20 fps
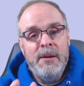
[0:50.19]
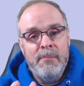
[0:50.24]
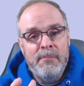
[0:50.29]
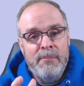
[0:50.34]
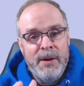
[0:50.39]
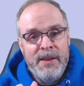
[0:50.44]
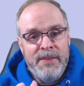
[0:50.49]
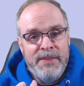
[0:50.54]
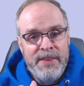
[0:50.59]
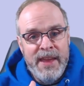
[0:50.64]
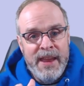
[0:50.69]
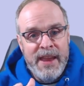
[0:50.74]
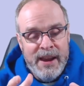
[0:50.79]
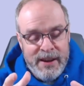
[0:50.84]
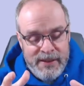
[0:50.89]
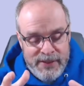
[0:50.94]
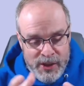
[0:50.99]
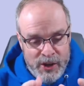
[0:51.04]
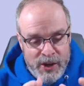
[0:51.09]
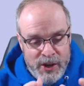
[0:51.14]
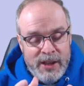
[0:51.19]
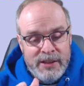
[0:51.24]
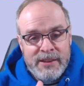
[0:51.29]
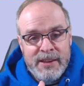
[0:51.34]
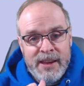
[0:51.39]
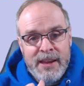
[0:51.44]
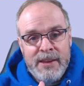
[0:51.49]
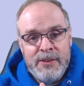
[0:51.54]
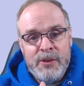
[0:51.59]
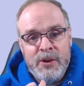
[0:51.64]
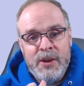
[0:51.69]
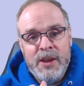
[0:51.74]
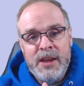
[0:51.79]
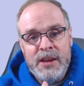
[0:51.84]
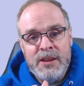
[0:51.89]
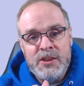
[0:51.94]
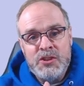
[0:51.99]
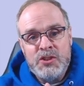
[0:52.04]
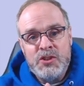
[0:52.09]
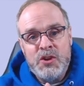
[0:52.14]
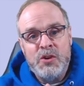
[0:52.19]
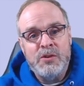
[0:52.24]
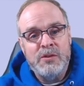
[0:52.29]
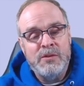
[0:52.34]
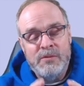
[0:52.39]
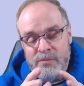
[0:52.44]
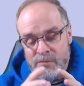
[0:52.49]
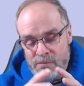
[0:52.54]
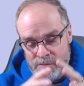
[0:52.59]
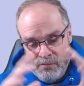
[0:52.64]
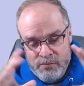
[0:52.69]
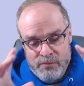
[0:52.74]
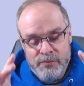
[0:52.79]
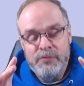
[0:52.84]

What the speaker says: but they're held together in a certain